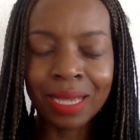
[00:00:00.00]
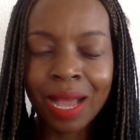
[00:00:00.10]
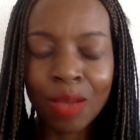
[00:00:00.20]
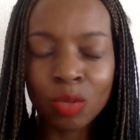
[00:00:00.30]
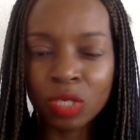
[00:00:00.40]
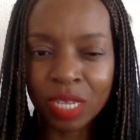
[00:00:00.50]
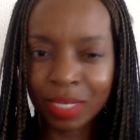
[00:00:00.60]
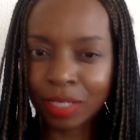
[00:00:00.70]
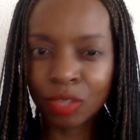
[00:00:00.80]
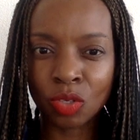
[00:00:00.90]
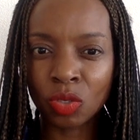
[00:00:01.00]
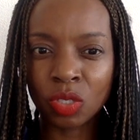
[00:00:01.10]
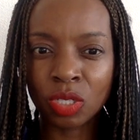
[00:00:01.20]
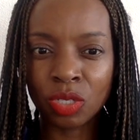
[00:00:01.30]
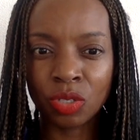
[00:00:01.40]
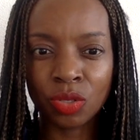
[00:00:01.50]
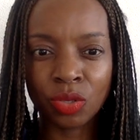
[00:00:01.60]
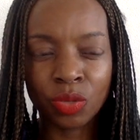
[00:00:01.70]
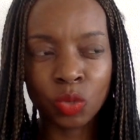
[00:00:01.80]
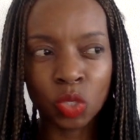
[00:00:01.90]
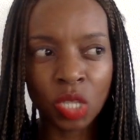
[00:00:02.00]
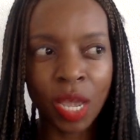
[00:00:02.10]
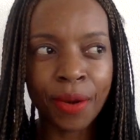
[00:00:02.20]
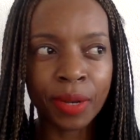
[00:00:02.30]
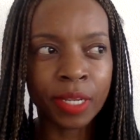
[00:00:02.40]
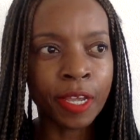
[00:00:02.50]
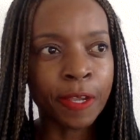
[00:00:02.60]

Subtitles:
I was just exhausted. I was tired.